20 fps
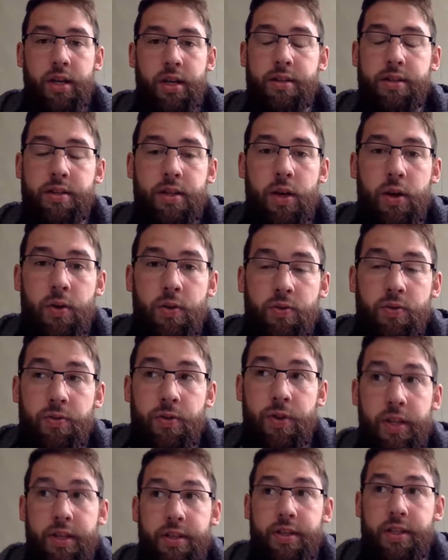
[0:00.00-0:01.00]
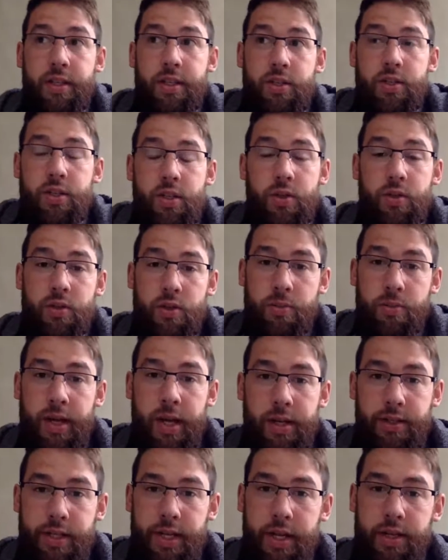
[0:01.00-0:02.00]
And so for this, I need you to use your
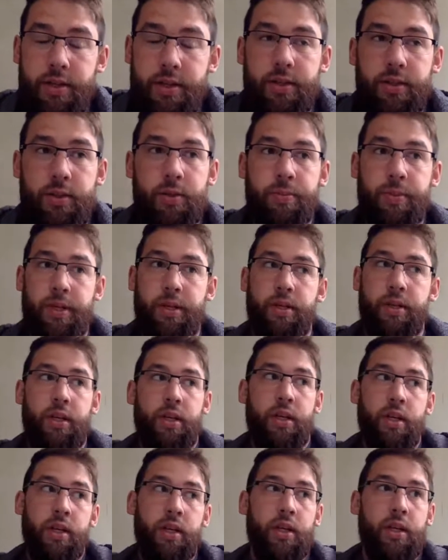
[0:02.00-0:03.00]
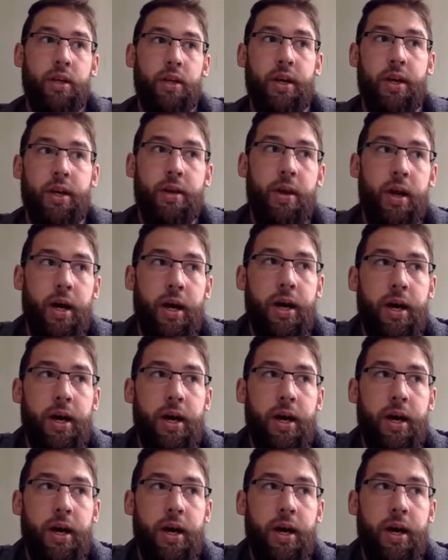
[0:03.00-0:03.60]
imagination a little bit, right?